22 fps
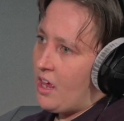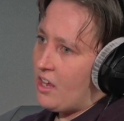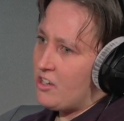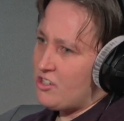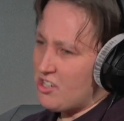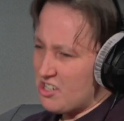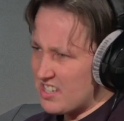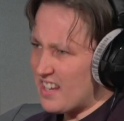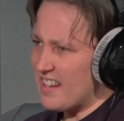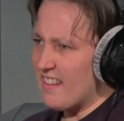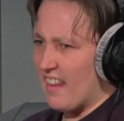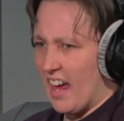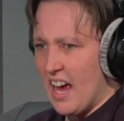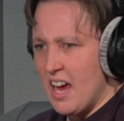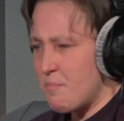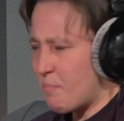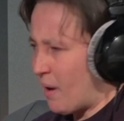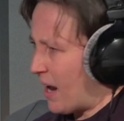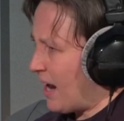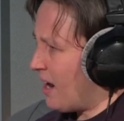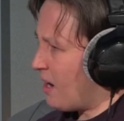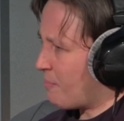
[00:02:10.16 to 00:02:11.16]
Just like
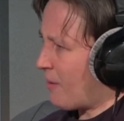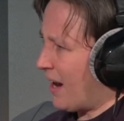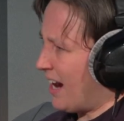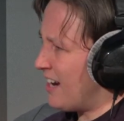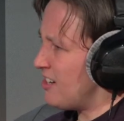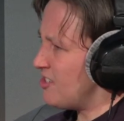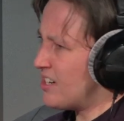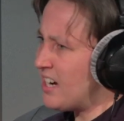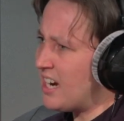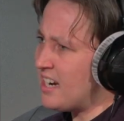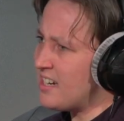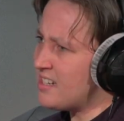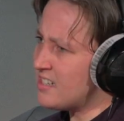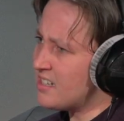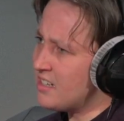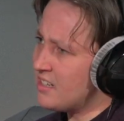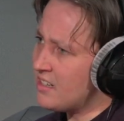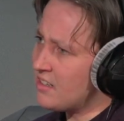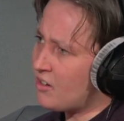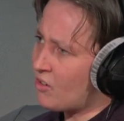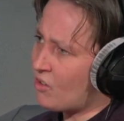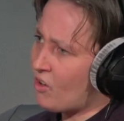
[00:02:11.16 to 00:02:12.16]
that,
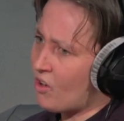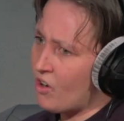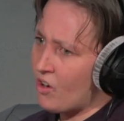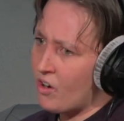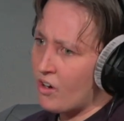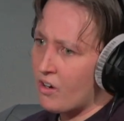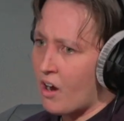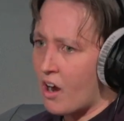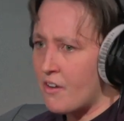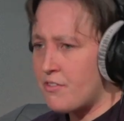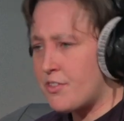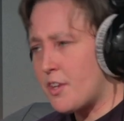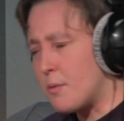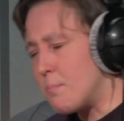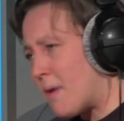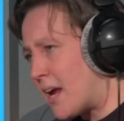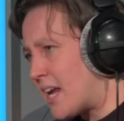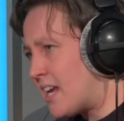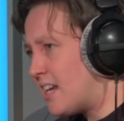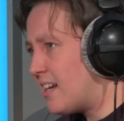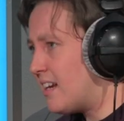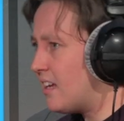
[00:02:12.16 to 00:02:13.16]
patronising or
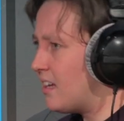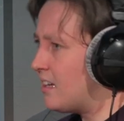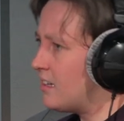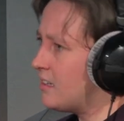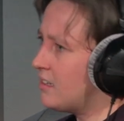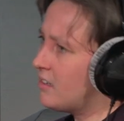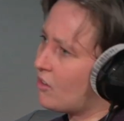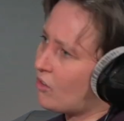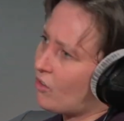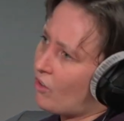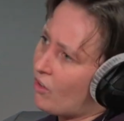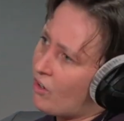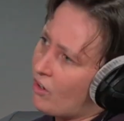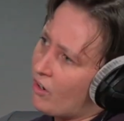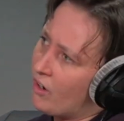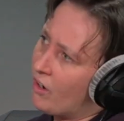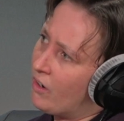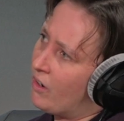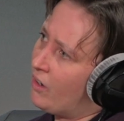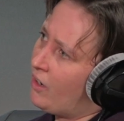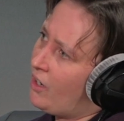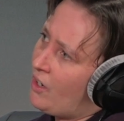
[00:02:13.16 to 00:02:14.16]
undermining,
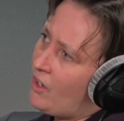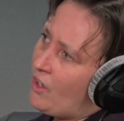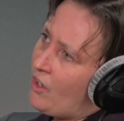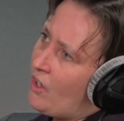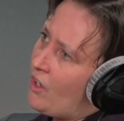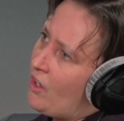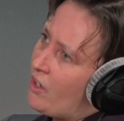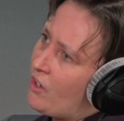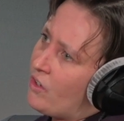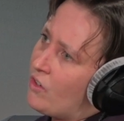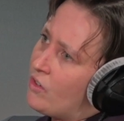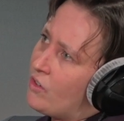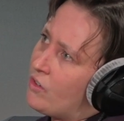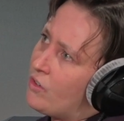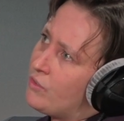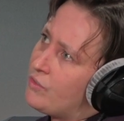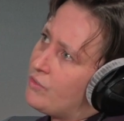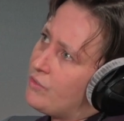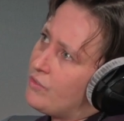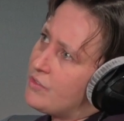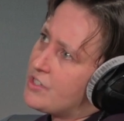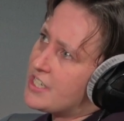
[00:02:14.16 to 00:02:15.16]
or, you
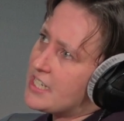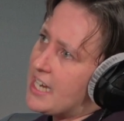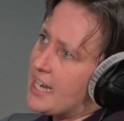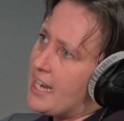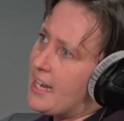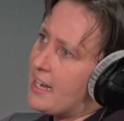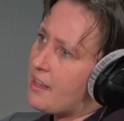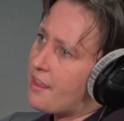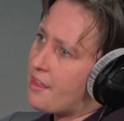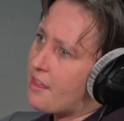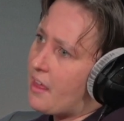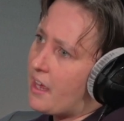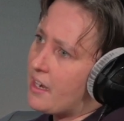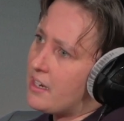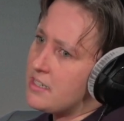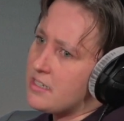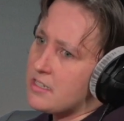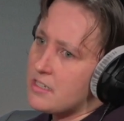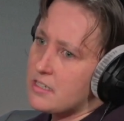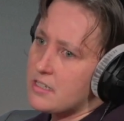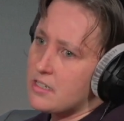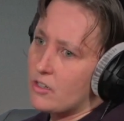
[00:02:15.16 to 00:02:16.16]
know, saying
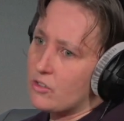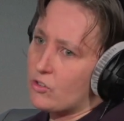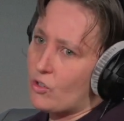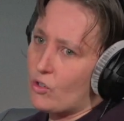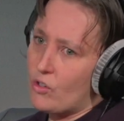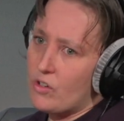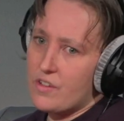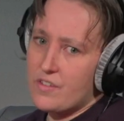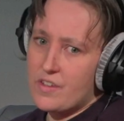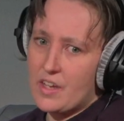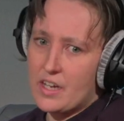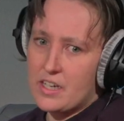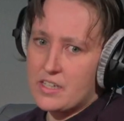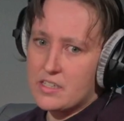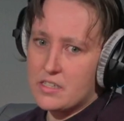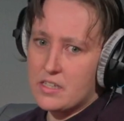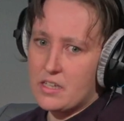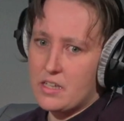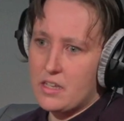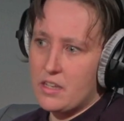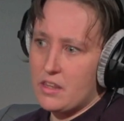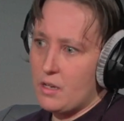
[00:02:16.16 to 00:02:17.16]
things or doing
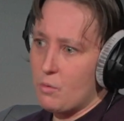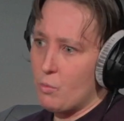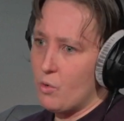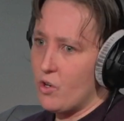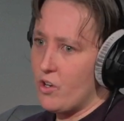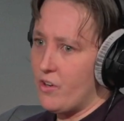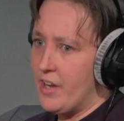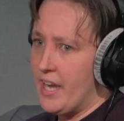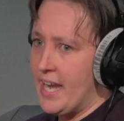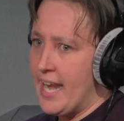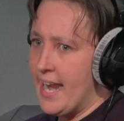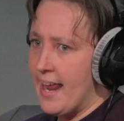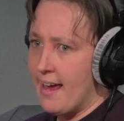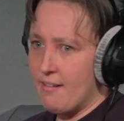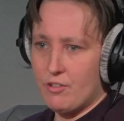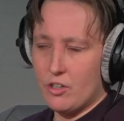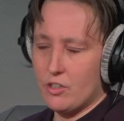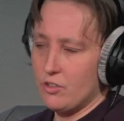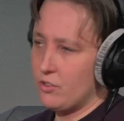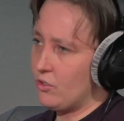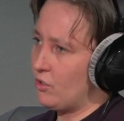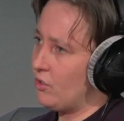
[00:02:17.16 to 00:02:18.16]
things that they would
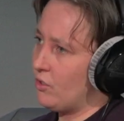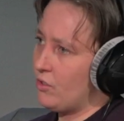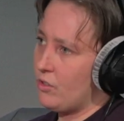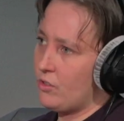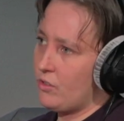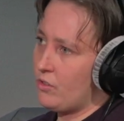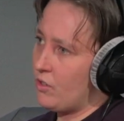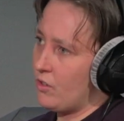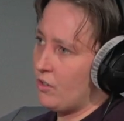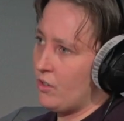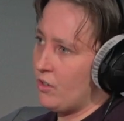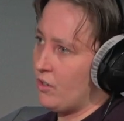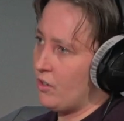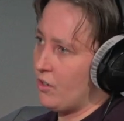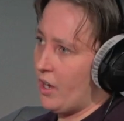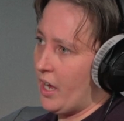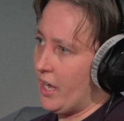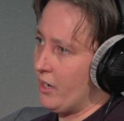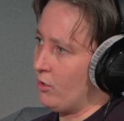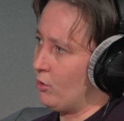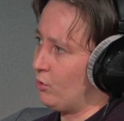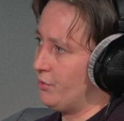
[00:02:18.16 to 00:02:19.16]
never do to
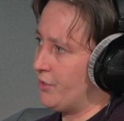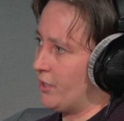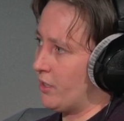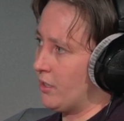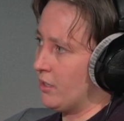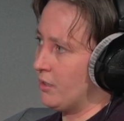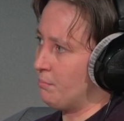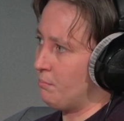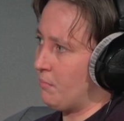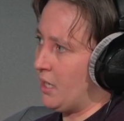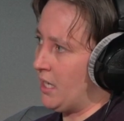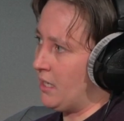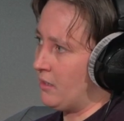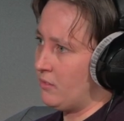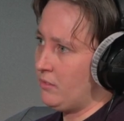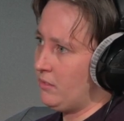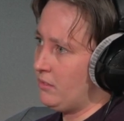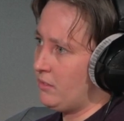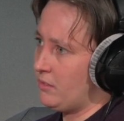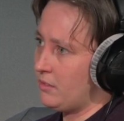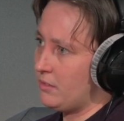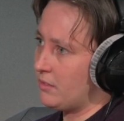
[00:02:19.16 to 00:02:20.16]
an older
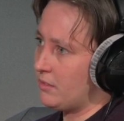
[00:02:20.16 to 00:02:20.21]
male